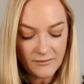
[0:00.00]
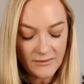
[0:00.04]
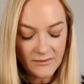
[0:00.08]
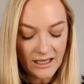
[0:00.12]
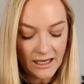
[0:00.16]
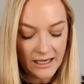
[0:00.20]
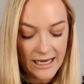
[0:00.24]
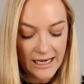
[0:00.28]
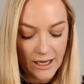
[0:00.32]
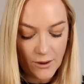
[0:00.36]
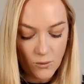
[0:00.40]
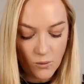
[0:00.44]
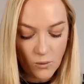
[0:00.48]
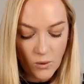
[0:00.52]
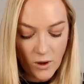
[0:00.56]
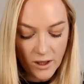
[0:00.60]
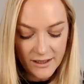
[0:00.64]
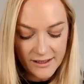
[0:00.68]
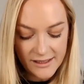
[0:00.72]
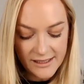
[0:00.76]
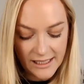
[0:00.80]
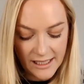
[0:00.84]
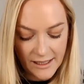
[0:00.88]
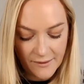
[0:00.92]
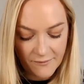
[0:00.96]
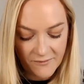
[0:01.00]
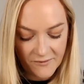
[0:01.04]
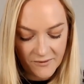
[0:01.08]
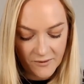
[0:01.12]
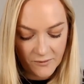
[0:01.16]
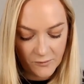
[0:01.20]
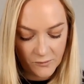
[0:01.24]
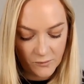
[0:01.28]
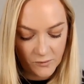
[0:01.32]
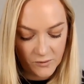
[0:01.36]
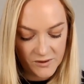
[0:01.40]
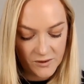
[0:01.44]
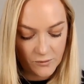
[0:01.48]
Now, what is lymph?
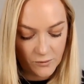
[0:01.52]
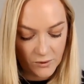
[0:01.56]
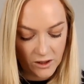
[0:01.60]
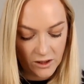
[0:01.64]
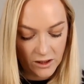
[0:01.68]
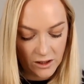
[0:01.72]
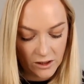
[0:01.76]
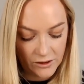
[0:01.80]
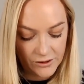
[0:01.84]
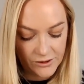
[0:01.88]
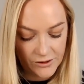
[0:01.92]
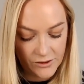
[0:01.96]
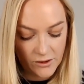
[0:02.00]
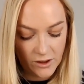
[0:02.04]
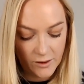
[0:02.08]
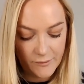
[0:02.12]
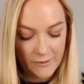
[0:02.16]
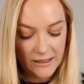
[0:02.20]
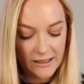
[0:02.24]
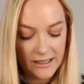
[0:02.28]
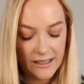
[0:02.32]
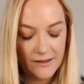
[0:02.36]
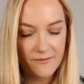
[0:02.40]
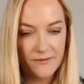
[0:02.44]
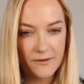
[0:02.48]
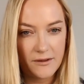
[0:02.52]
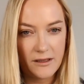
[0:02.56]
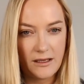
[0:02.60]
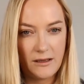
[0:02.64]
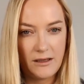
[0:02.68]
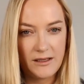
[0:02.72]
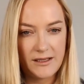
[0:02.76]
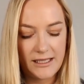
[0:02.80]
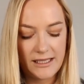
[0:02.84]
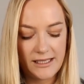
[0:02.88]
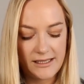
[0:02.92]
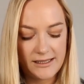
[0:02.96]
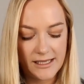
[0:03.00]
So we're going to talk about lymph in
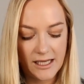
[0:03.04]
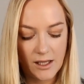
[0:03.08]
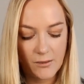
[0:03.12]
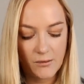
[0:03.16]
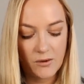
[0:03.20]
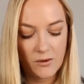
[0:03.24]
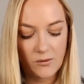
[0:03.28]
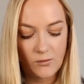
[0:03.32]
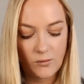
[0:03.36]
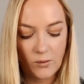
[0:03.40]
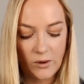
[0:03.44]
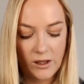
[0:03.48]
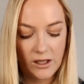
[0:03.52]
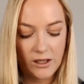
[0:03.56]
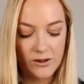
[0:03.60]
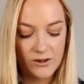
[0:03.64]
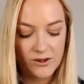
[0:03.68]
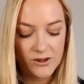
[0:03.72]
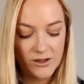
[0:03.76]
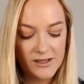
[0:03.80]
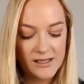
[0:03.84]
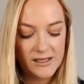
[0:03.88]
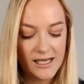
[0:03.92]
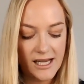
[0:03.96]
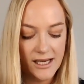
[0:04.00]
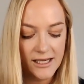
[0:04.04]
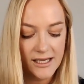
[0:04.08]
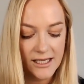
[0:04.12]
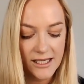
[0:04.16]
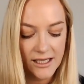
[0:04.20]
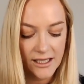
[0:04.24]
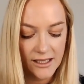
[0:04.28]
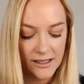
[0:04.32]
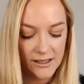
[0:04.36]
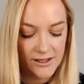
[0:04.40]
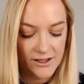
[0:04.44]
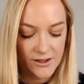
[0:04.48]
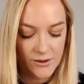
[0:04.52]
detail, but we can just add
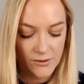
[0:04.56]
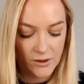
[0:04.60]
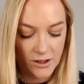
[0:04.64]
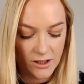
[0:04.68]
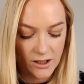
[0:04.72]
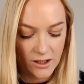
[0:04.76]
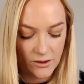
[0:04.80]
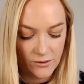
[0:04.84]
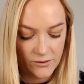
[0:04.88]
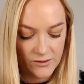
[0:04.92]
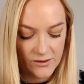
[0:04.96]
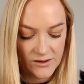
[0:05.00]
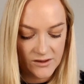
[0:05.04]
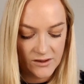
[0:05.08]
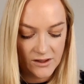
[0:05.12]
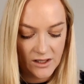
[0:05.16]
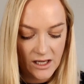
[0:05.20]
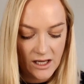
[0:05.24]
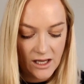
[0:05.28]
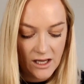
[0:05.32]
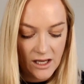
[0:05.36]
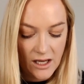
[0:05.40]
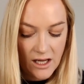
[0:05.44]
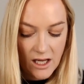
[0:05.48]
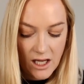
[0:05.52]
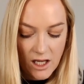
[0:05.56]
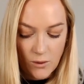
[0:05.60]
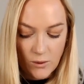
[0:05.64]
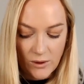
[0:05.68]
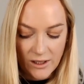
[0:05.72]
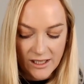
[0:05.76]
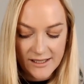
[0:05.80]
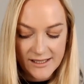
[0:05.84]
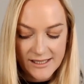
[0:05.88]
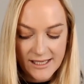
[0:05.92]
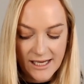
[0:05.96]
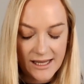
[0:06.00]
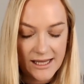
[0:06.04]
here to our notes. We
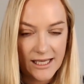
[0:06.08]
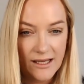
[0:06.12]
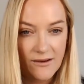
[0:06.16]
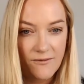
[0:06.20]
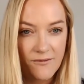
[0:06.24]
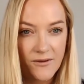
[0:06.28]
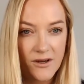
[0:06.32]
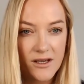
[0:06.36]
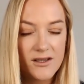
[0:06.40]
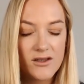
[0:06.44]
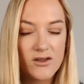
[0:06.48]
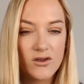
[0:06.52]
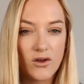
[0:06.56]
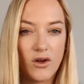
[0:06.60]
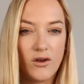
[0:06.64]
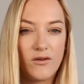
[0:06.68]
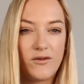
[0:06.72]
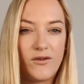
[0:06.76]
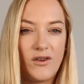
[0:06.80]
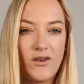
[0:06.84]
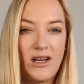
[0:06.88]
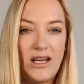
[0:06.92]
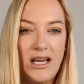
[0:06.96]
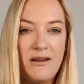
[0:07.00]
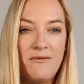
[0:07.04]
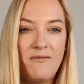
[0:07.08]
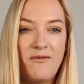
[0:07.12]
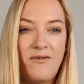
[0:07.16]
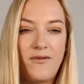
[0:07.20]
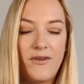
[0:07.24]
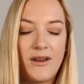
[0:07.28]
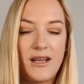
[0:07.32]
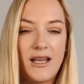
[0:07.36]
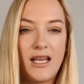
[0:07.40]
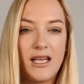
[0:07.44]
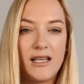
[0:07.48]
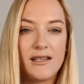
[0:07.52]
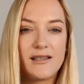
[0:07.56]
can say that first off, lymph
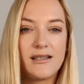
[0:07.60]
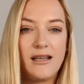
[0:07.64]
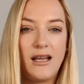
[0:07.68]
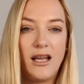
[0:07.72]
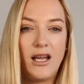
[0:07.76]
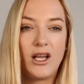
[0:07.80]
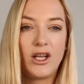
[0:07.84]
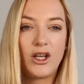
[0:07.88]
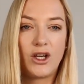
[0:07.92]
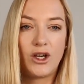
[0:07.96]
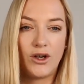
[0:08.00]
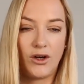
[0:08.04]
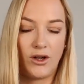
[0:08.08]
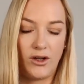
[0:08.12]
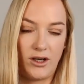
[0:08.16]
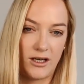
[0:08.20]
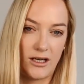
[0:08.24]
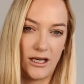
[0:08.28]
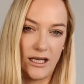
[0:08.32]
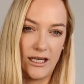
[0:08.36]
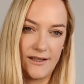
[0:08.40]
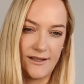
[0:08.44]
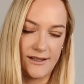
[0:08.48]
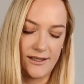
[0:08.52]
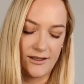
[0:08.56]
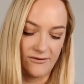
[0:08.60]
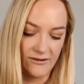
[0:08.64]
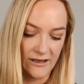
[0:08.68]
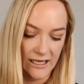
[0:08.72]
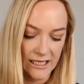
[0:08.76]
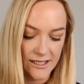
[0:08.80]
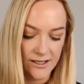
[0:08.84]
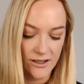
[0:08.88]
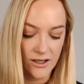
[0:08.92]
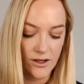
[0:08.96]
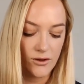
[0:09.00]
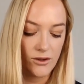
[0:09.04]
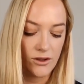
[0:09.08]
is colourless. There is
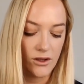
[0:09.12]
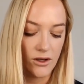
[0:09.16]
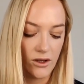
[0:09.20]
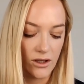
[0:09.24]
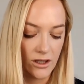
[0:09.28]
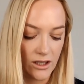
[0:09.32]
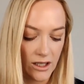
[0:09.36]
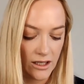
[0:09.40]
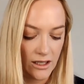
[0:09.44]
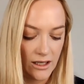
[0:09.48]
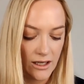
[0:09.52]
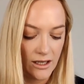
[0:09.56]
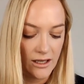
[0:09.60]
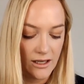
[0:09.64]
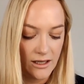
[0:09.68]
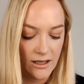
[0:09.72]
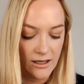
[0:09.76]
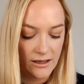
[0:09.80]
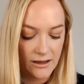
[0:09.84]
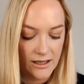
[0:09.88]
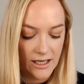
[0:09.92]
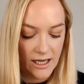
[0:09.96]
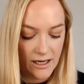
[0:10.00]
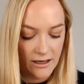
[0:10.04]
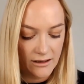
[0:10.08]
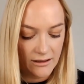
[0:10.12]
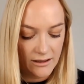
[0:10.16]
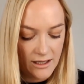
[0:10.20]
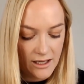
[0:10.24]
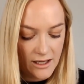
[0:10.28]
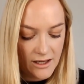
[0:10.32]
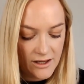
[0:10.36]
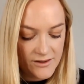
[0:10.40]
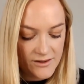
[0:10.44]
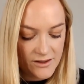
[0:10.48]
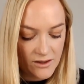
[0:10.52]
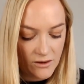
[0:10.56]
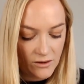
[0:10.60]
no colour there.
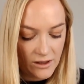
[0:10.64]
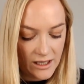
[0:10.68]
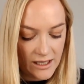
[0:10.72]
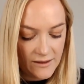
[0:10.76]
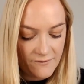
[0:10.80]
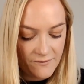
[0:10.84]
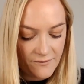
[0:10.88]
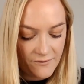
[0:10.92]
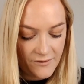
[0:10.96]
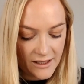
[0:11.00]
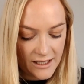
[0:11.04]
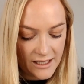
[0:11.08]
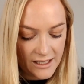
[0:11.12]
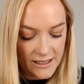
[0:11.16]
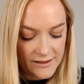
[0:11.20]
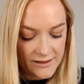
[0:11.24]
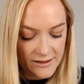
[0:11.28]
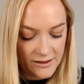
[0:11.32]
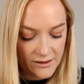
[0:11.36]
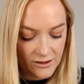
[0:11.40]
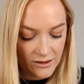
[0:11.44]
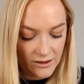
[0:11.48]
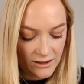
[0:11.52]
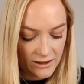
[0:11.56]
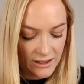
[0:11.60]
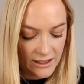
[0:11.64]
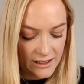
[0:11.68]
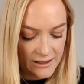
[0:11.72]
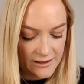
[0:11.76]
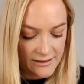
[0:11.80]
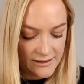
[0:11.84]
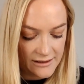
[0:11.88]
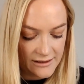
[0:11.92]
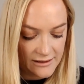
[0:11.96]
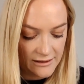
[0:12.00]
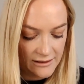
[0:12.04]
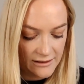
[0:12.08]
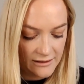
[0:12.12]
So lymph is
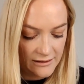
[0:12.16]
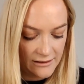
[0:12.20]
colourless.